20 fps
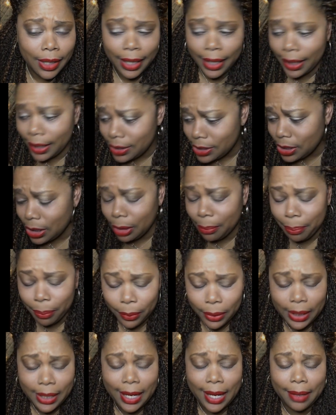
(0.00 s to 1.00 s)
and she a
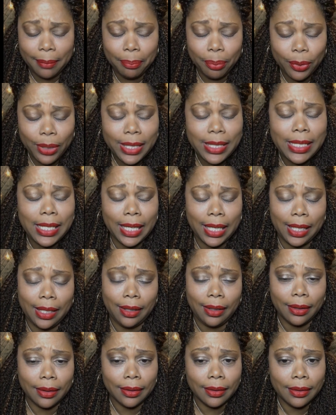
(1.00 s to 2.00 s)
pre
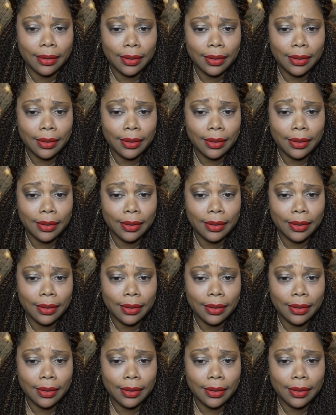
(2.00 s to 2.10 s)
preteen,